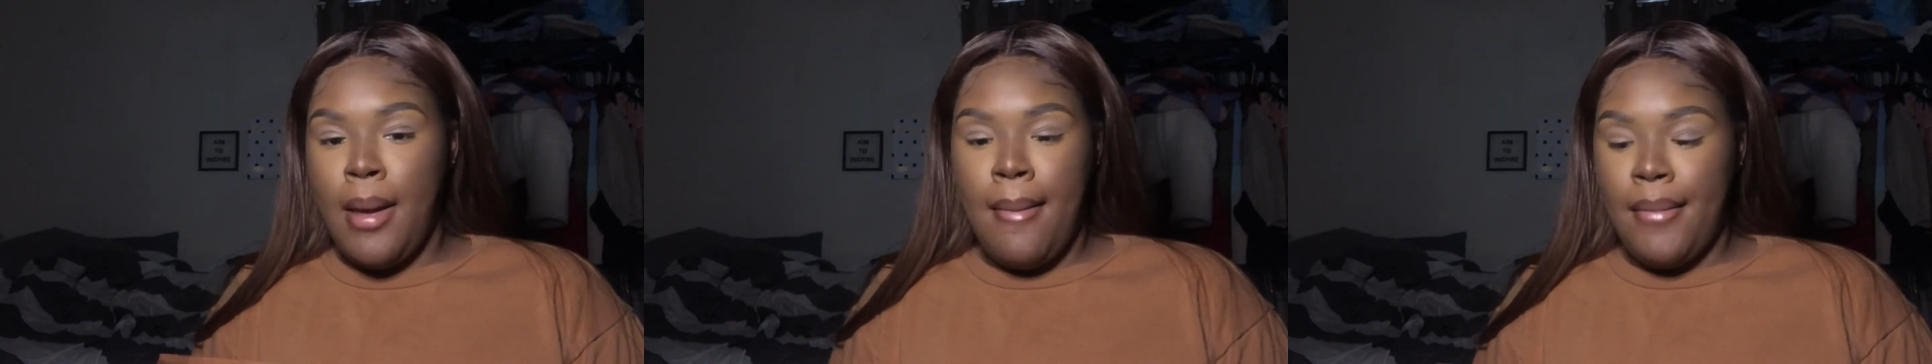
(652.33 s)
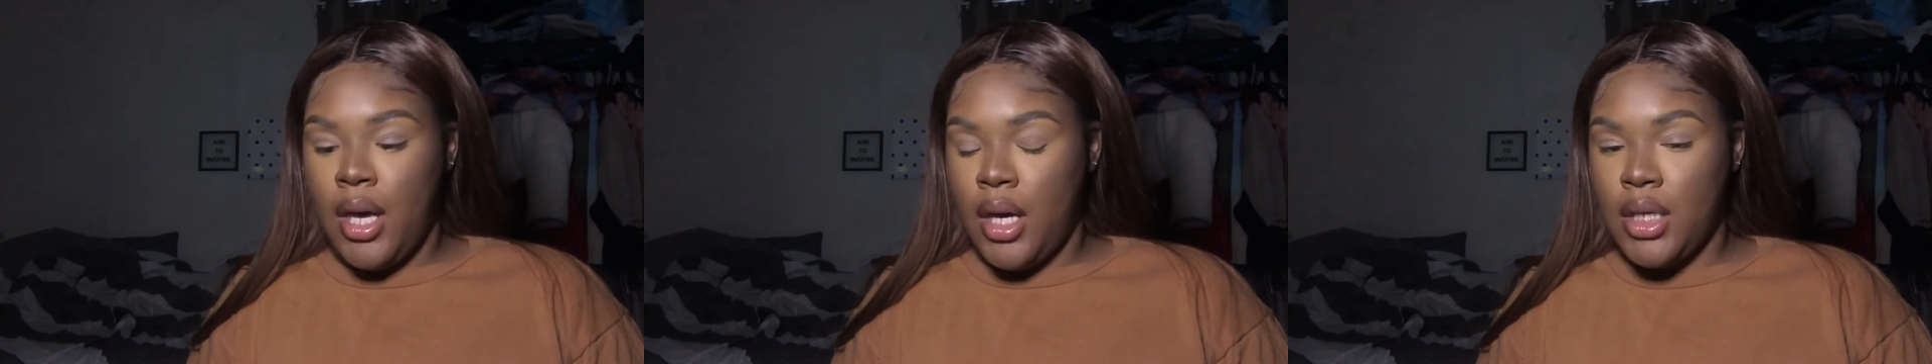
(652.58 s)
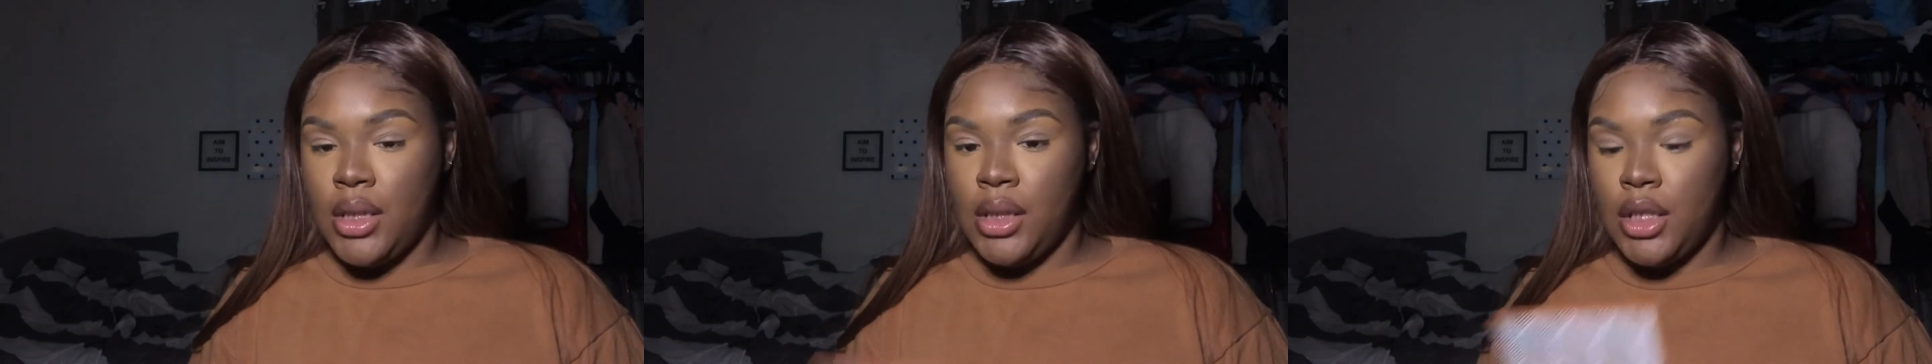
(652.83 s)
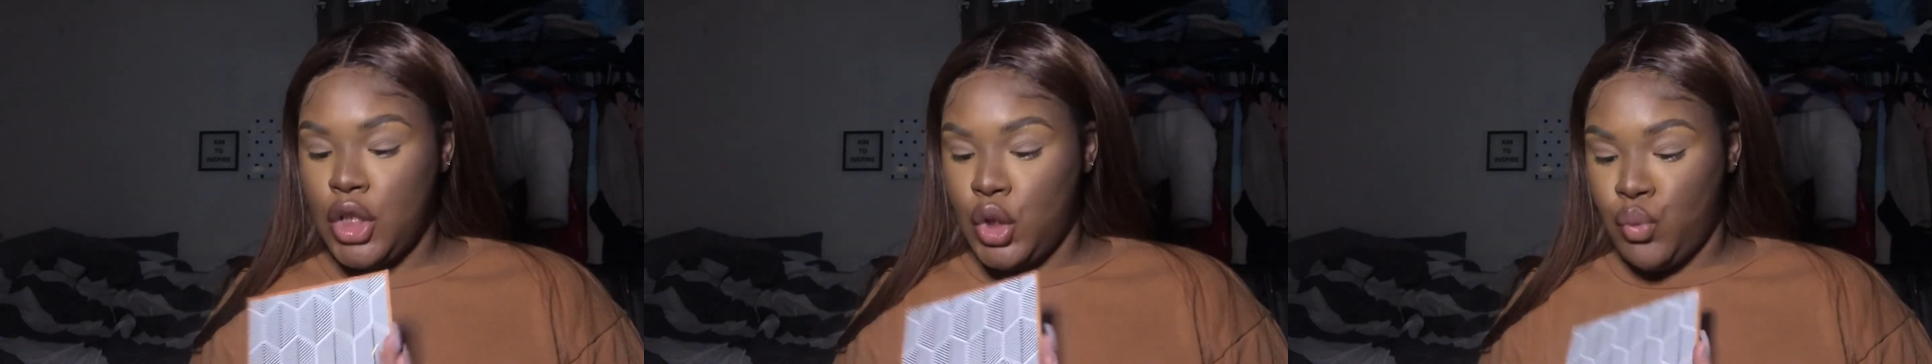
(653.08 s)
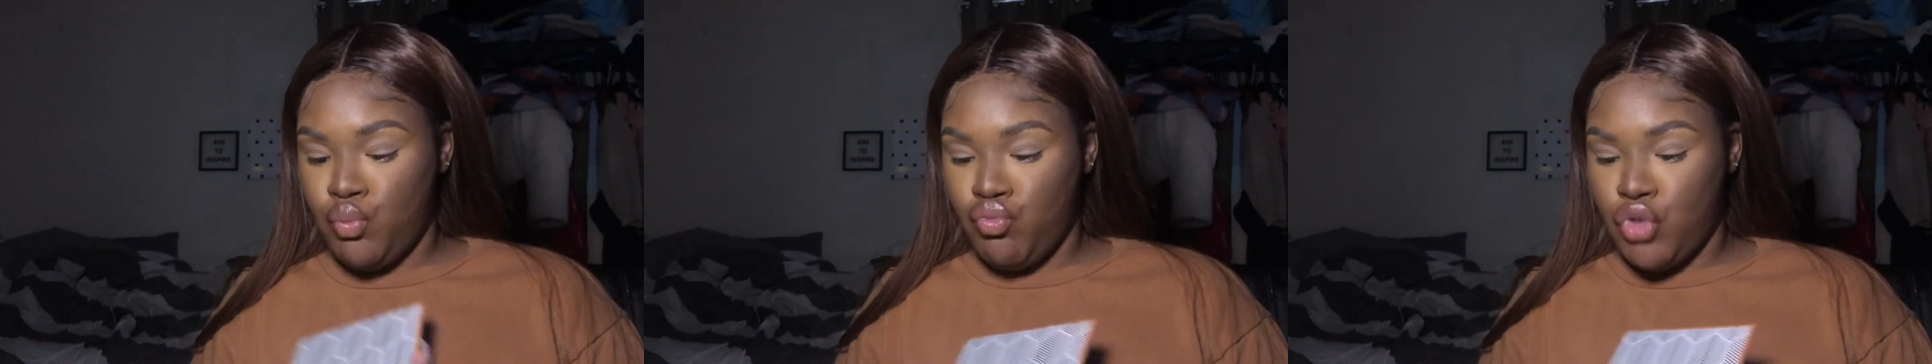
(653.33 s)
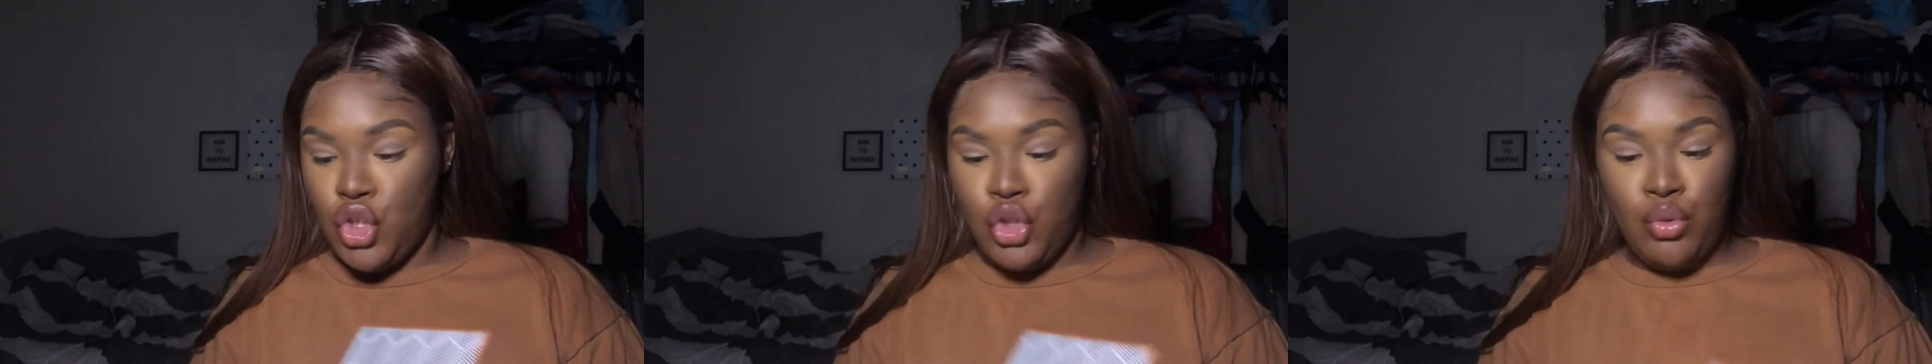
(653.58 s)
because
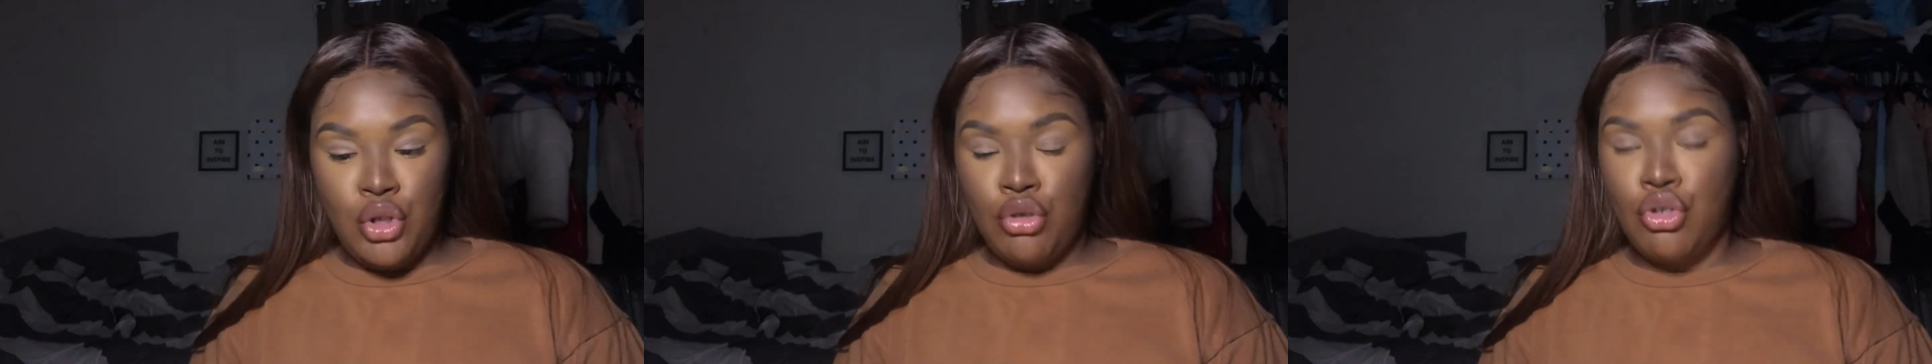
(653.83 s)
these are what's